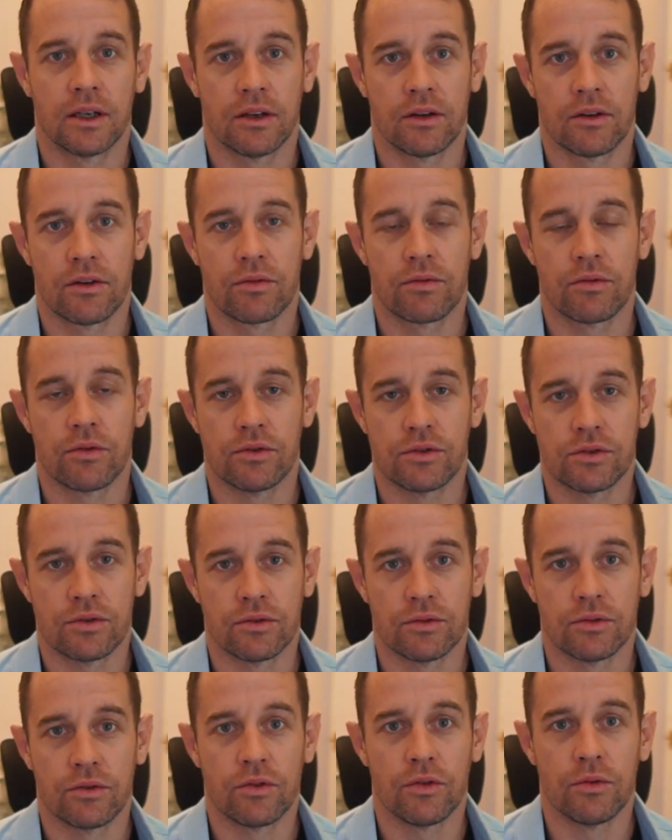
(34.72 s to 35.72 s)
through
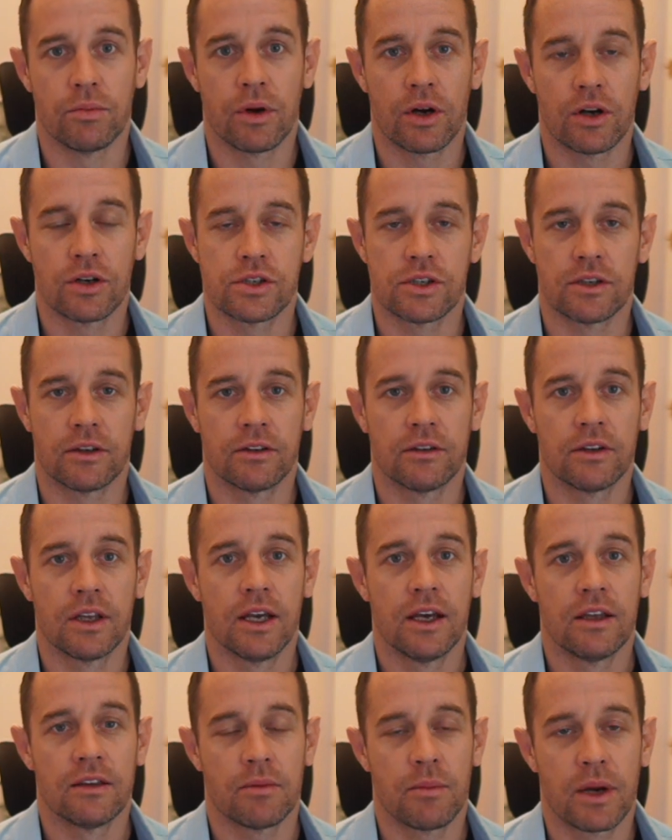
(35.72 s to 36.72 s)
to purchase,
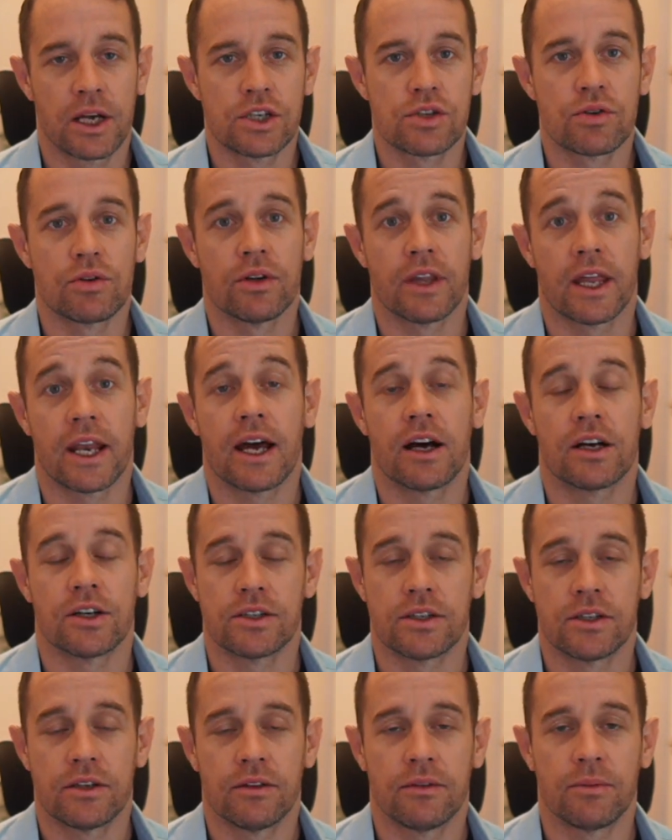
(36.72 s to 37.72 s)
to make sure that our
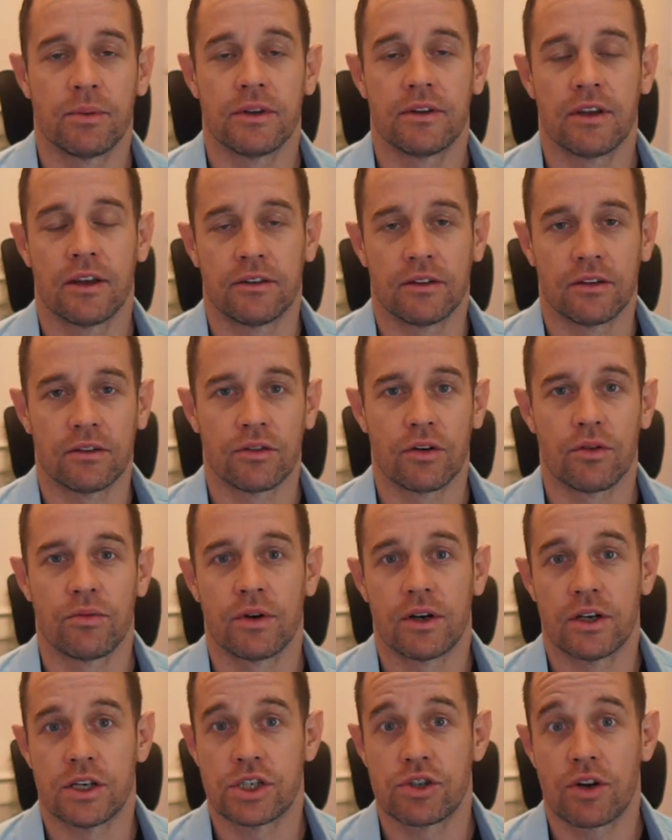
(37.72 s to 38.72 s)
split testing software
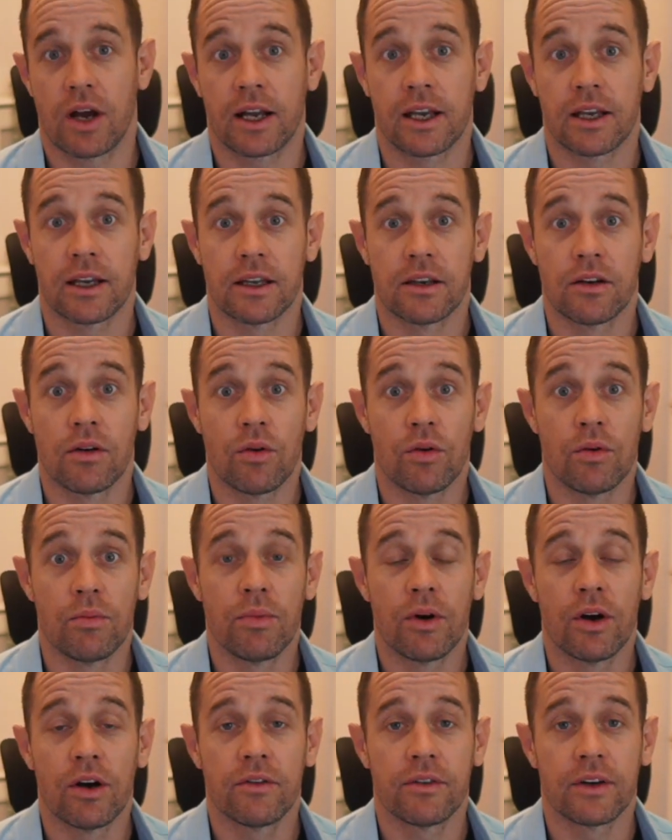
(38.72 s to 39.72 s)
is tracking it all
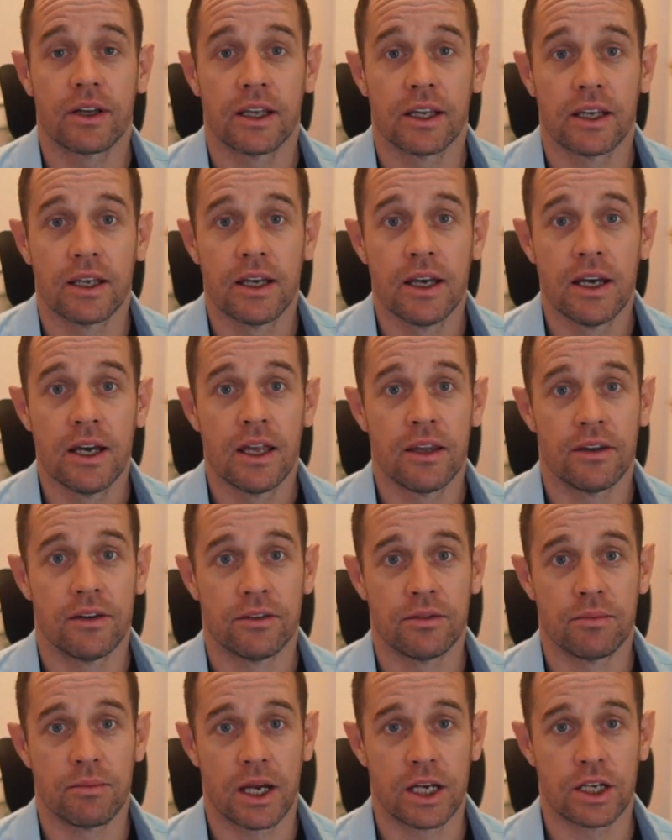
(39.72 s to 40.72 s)
perfectly. This
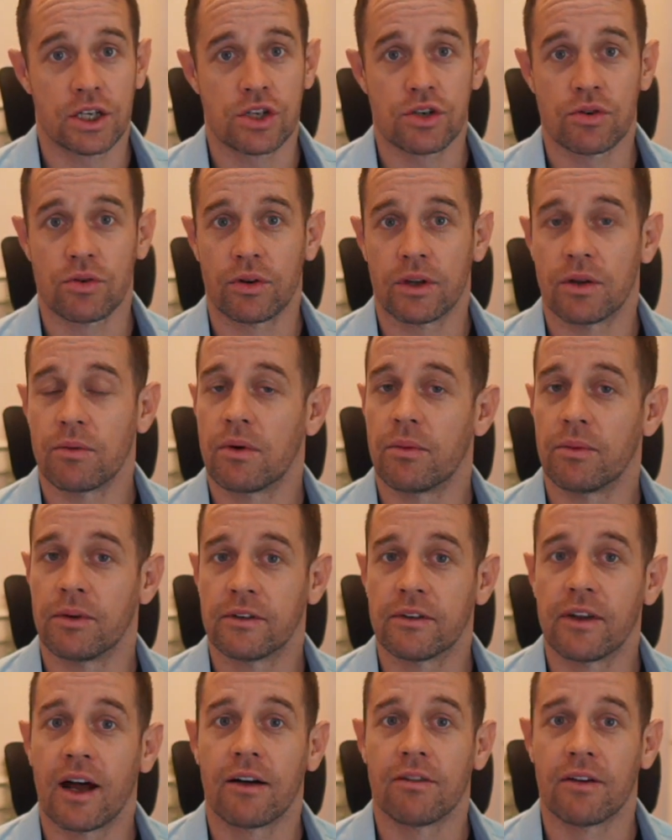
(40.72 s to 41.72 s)
makes sure that when we
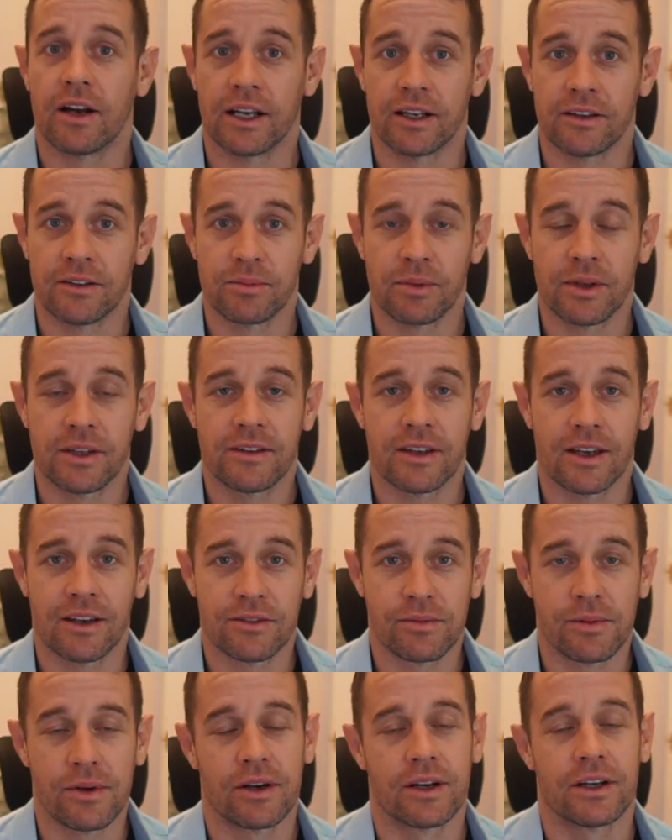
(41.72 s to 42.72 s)
start running split tests,
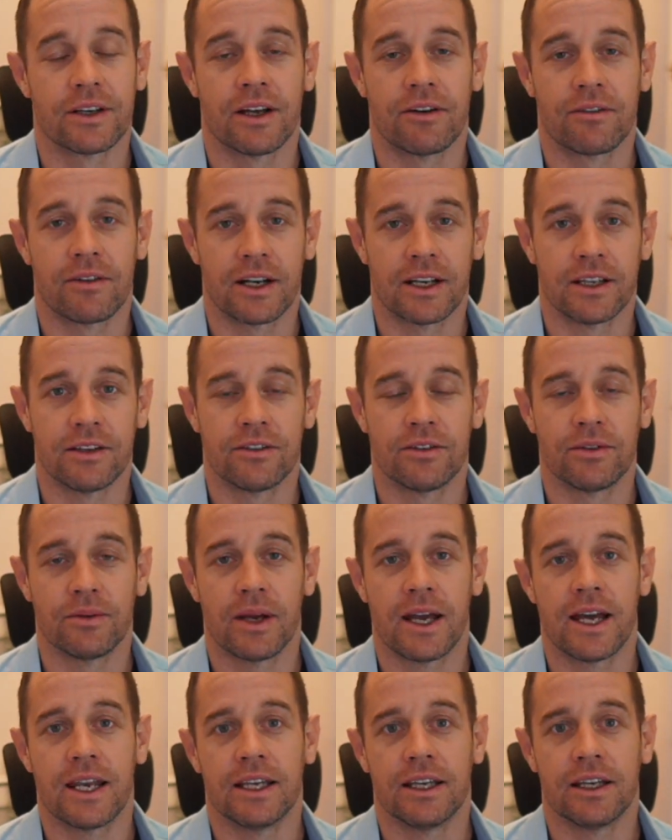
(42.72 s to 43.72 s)
we're not going to run into
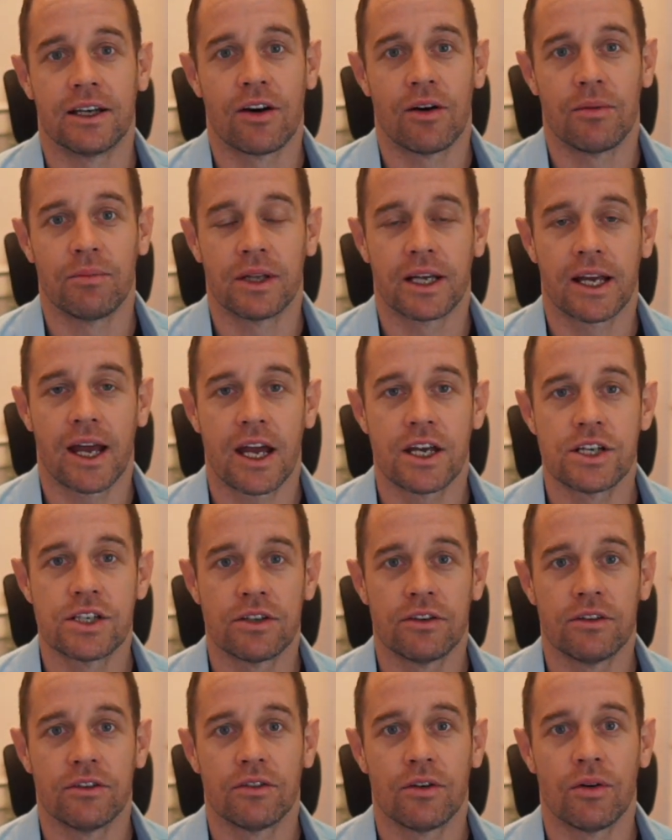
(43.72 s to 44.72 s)
any
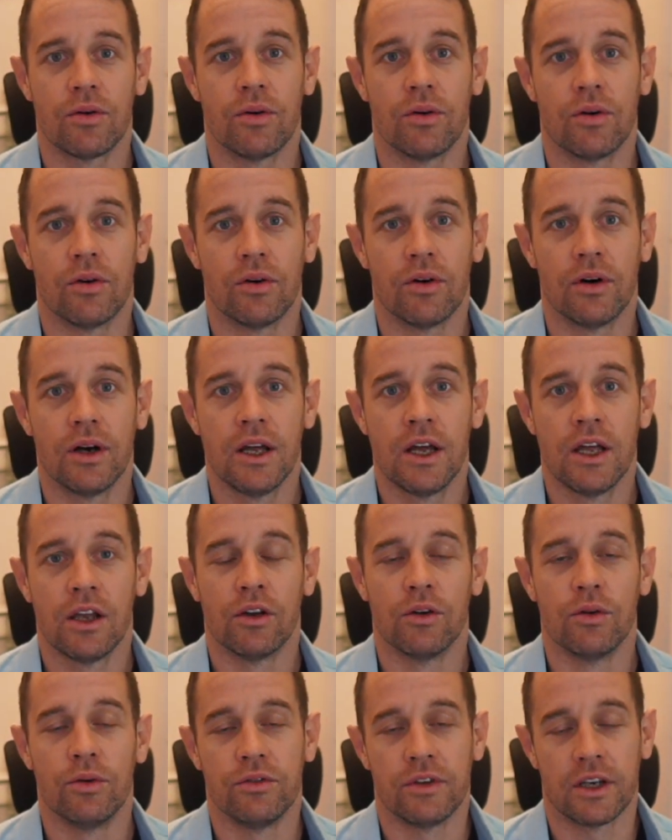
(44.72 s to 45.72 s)
complications or
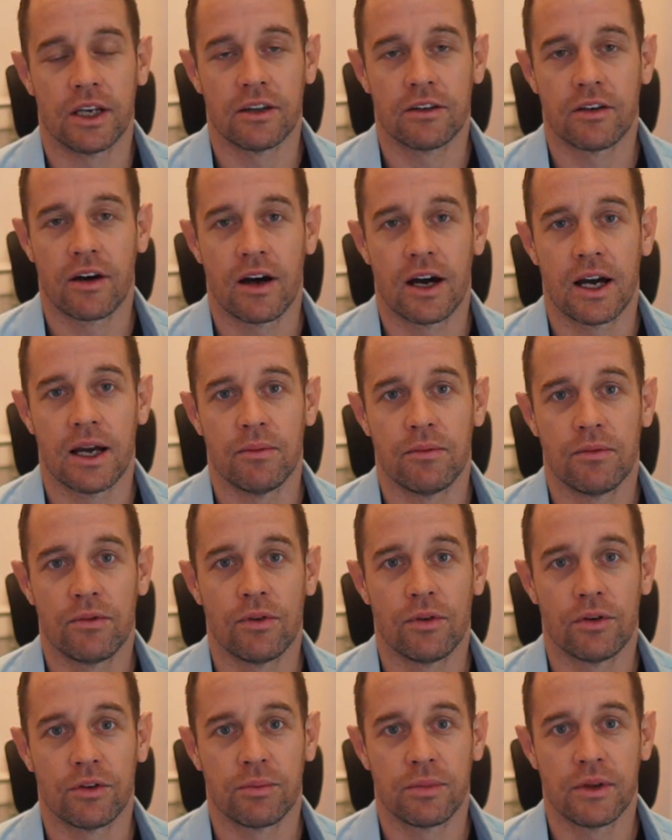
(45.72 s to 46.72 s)
lose any time for
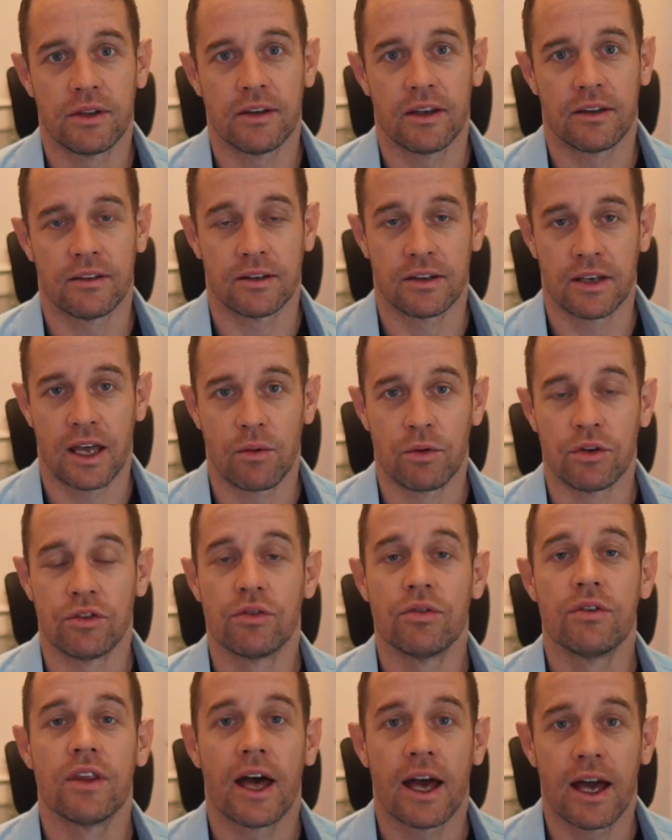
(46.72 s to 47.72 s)
split testing. Now, we do
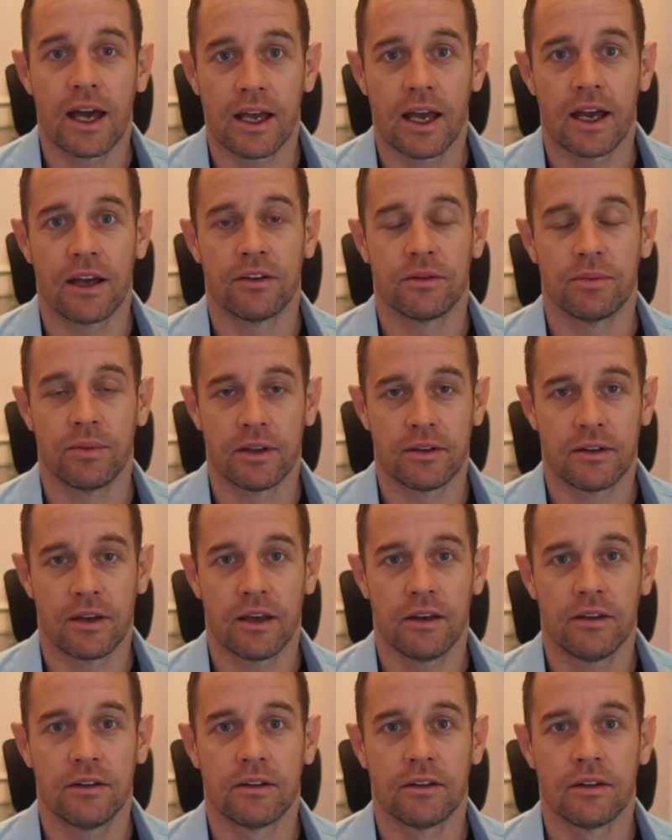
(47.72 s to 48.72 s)
the AA split
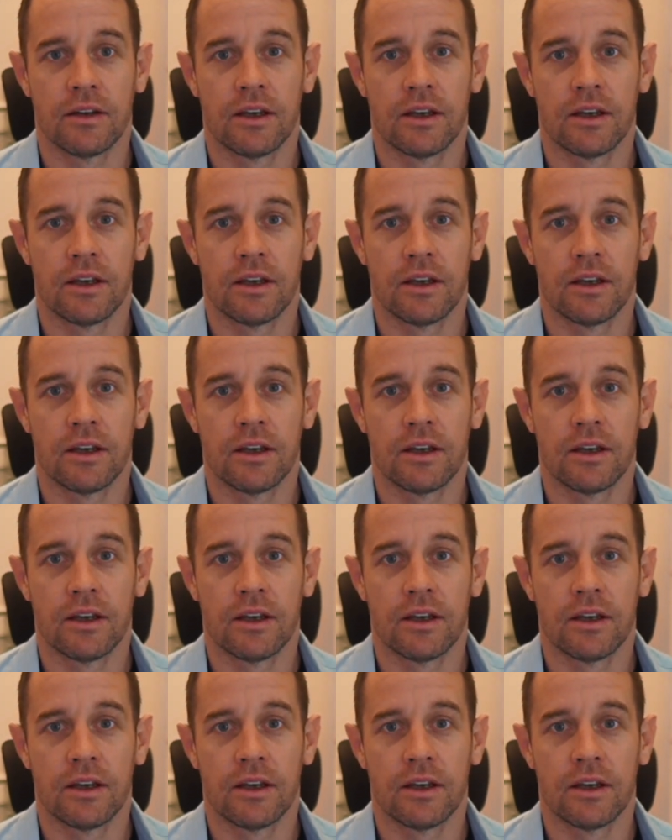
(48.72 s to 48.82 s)
tests